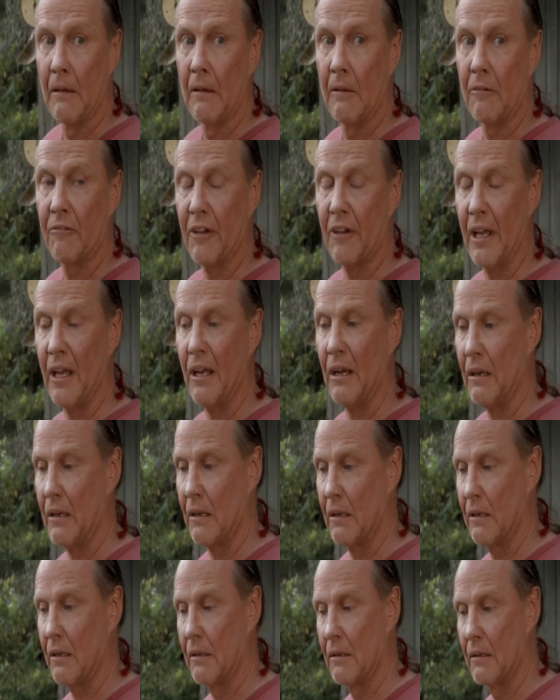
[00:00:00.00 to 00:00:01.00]
Fail?
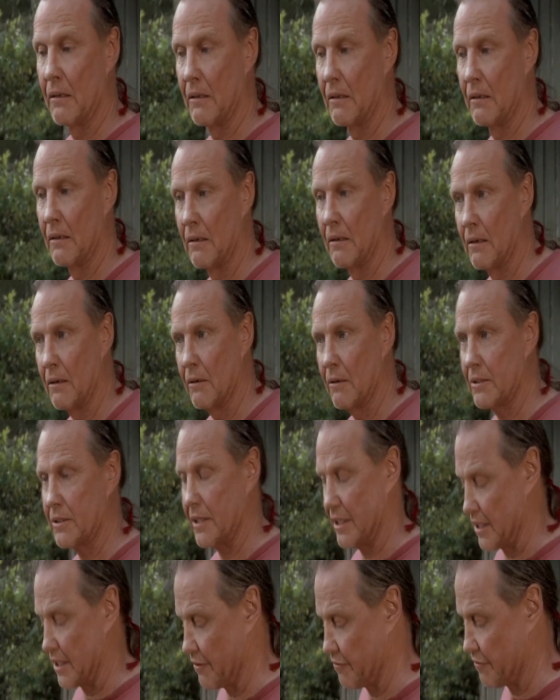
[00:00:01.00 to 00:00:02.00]
Who says
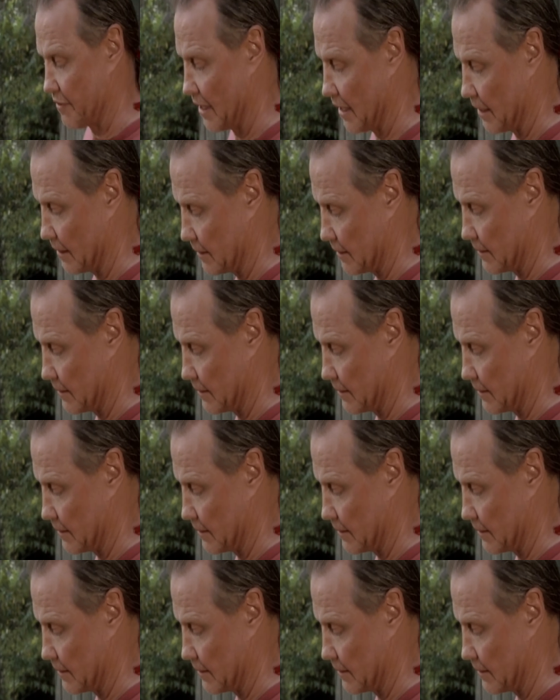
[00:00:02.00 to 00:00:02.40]
I fail?